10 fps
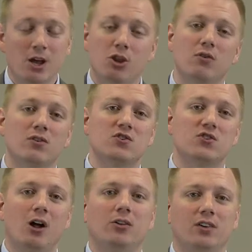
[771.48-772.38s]
the
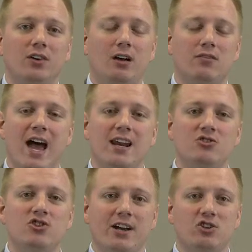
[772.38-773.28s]
result of that
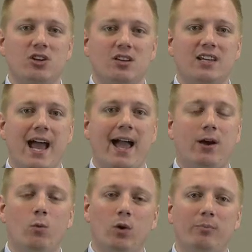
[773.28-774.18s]
injection
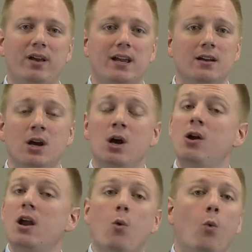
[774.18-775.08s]
attack will be
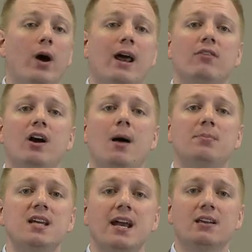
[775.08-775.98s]
whatever
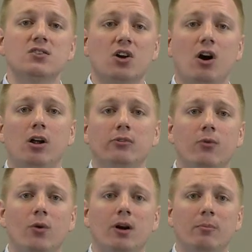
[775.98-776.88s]
update is called
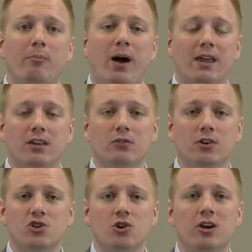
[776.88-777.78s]
for by the
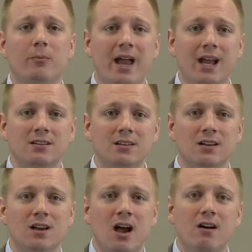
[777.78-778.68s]
original command,
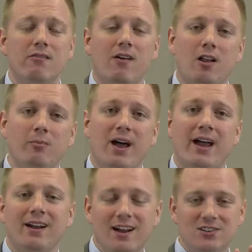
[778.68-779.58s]
followed
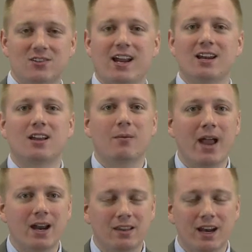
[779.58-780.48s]
by a second
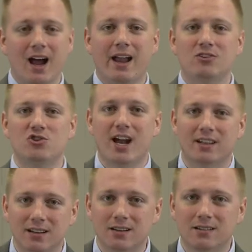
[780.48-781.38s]
command that I
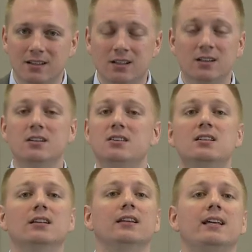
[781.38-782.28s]
injected.
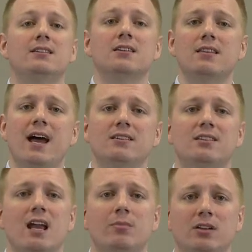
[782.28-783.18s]
Delete that
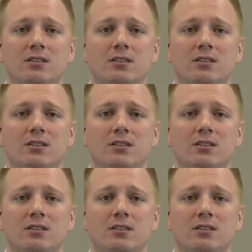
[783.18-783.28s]
table